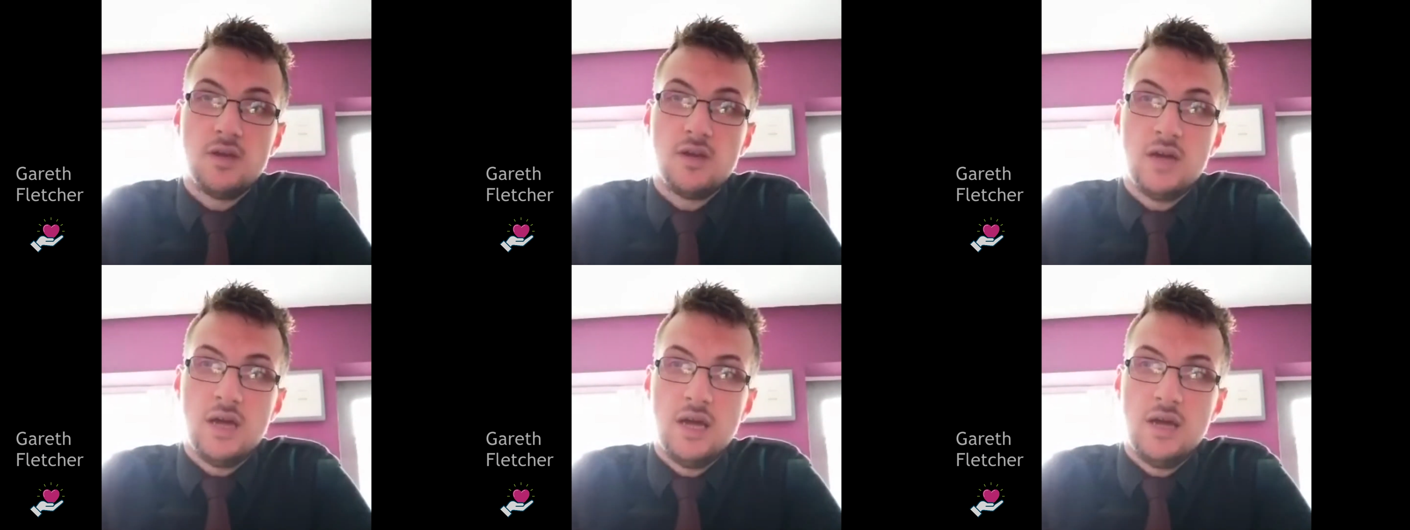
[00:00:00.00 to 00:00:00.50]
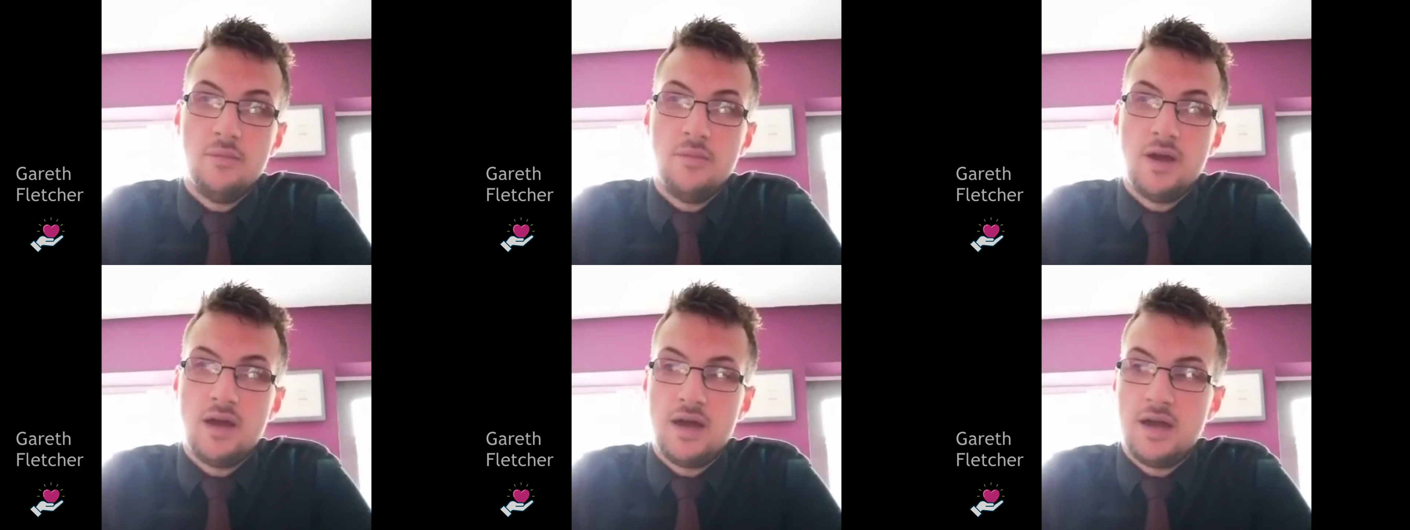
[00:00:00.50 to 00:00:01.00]

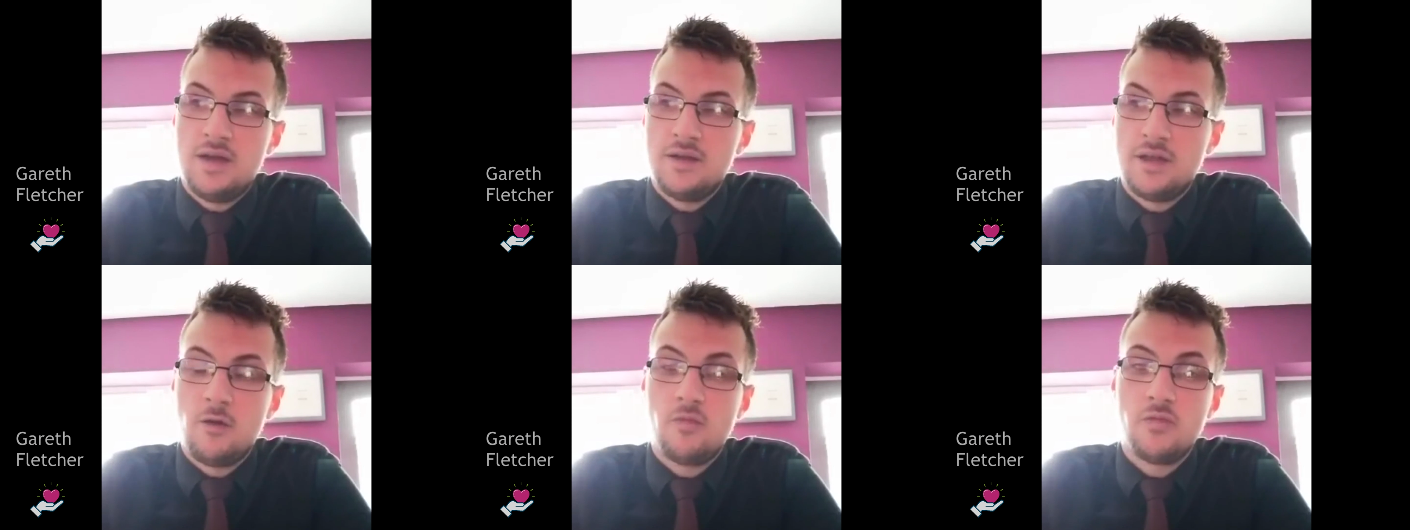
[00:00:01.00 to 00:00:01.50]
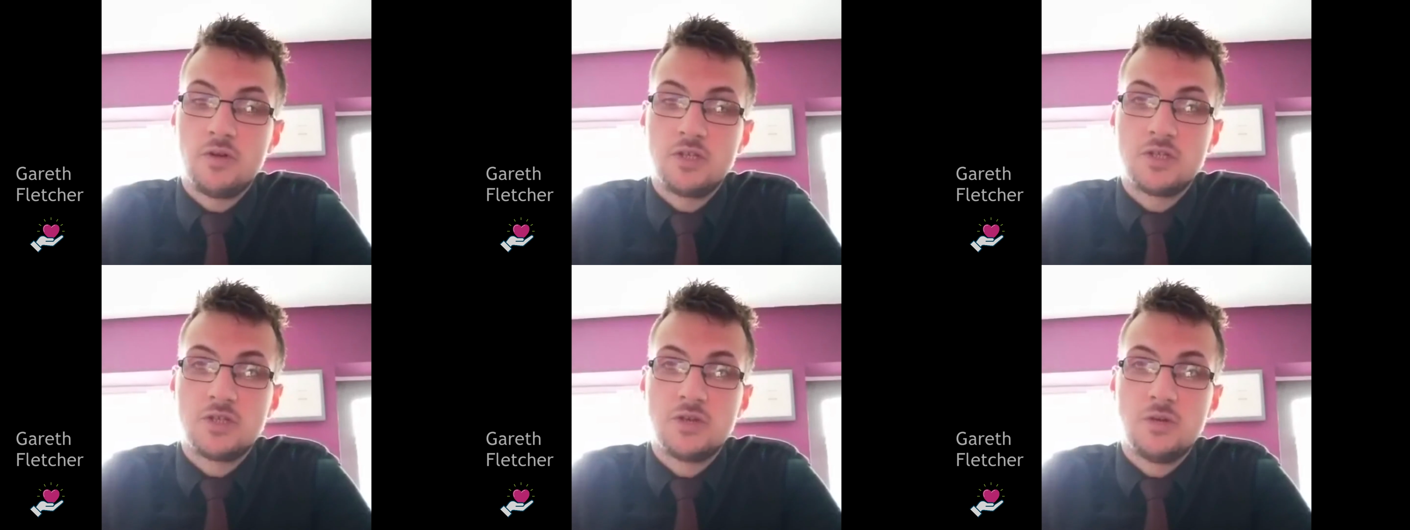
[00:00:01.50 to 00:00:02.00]
and
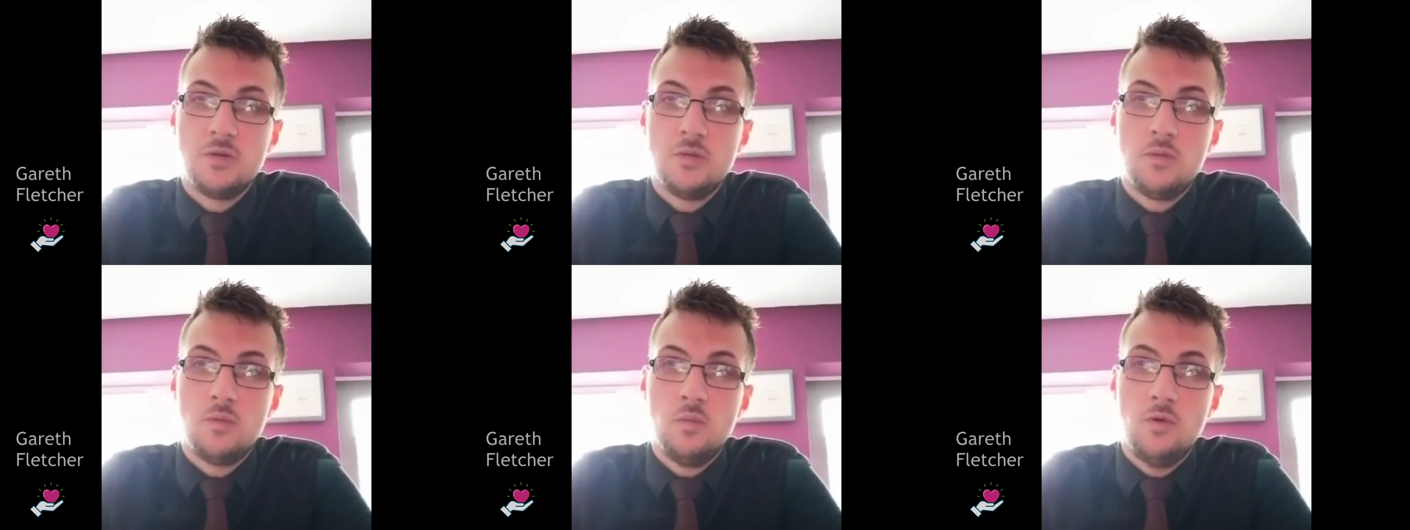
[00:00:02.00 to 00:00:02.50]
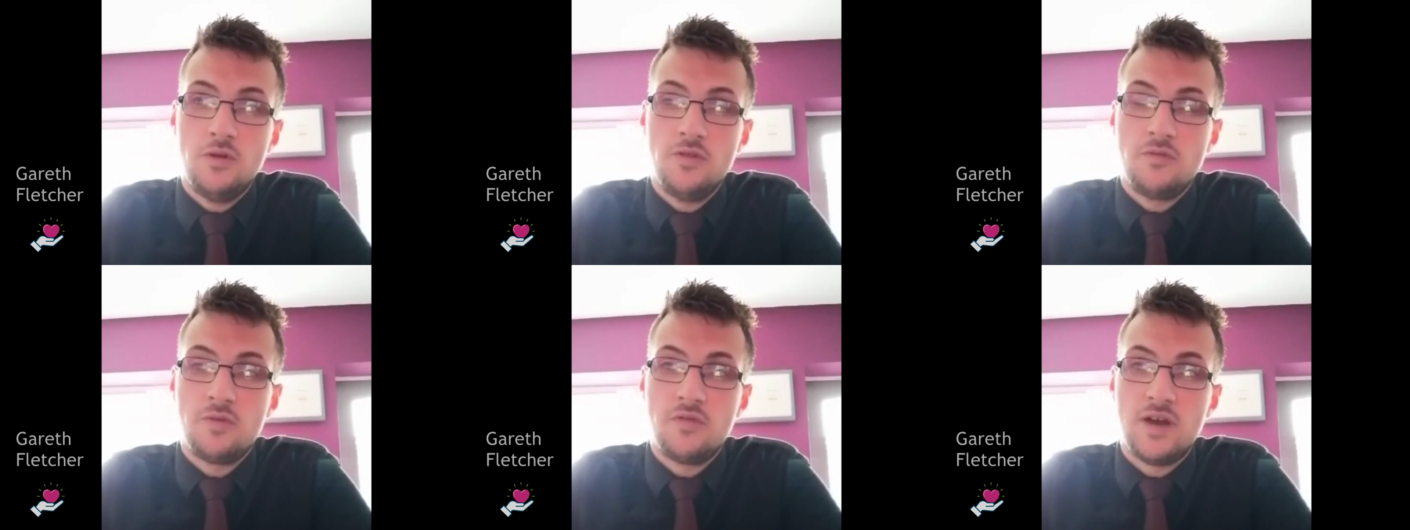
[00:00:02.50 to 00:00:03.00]
Healthwatch would have
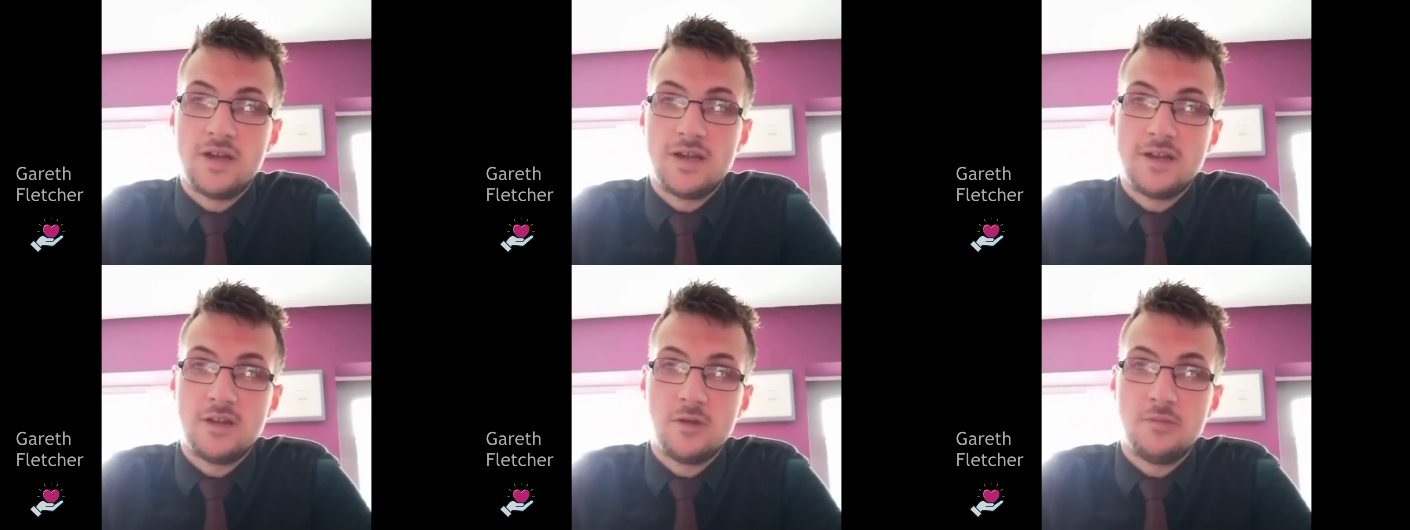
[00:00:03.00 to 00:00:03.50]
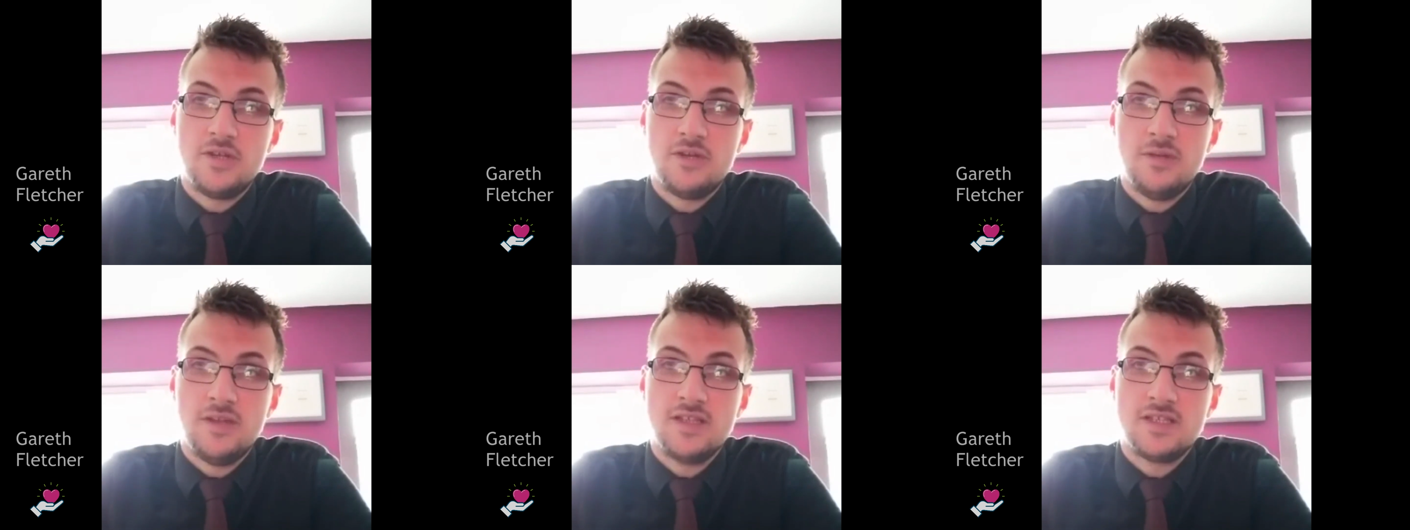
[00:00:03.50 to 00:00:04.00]
provided her the
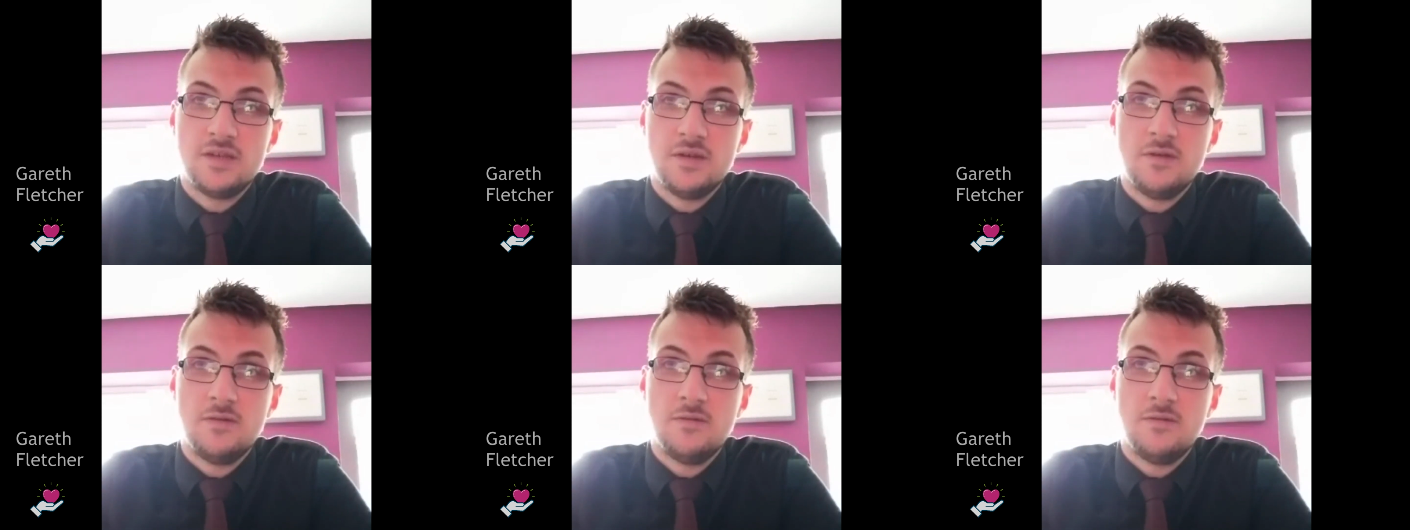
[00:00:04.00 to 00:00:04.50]
opportunity to